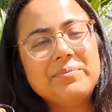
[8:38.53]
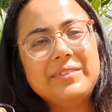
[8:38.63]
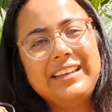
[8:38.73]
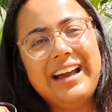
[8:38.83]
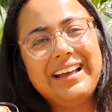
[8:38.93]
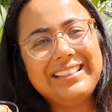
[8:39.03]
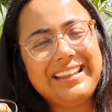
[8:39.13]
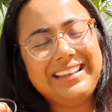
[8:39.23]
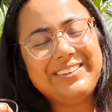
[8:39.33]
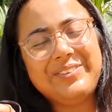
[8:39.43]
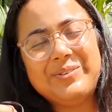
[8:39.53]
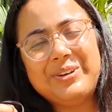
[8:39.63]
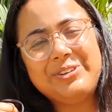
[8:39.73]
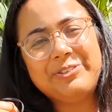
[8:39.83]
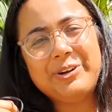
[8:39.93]
yeah, thank you so
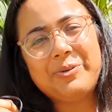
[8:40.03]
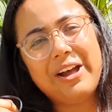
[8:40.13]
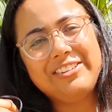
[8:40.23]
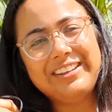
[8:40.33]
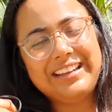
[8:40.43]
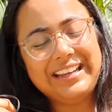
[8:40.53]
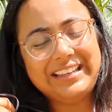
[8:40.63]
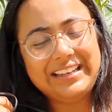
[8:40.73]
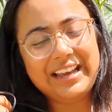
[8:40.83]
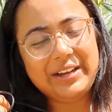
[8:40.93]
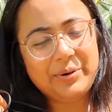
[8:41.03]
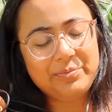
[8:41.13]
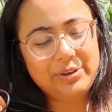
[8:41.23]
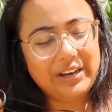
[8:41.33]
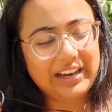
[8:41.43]
much for watching, and I
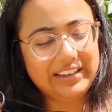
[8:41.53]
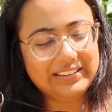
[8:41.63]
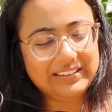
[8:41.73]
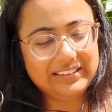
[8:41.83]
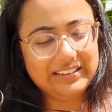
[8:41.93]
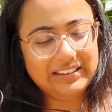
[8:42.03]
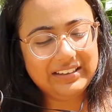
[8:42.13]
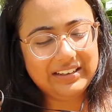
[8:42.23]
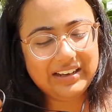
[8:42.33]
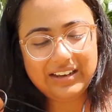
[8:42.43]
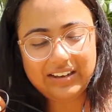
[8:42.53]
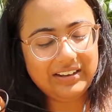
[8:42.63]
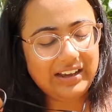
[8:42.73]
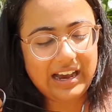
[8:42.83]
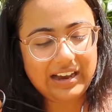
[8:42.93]
hope you guys
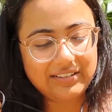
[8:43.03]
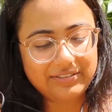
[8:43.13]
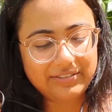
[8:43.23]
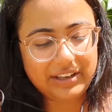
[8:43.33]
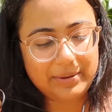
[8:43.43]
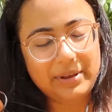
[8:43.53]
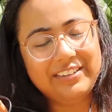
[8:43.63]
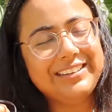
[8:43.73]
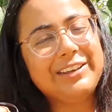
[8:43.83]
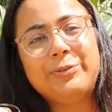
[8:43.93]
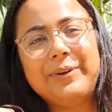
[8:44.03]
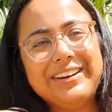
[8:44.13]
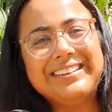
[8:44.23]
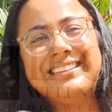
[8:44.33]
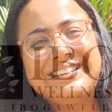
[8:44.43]
have an amazing
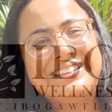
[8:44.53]
experience.